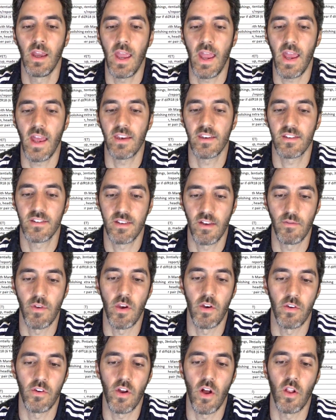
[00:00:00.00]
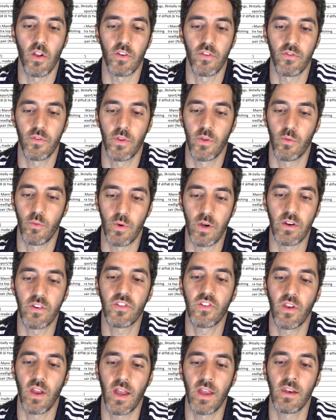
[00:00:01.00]
and $700 for the rear
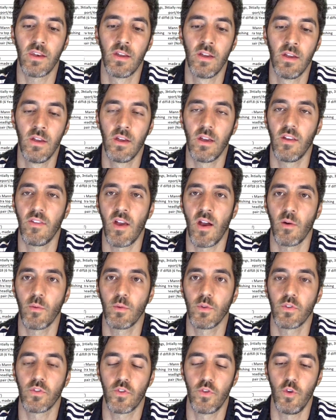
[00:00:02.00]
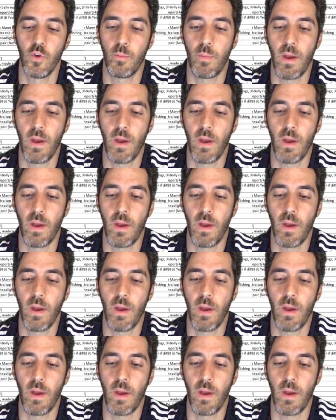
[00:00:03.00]
set, and that was new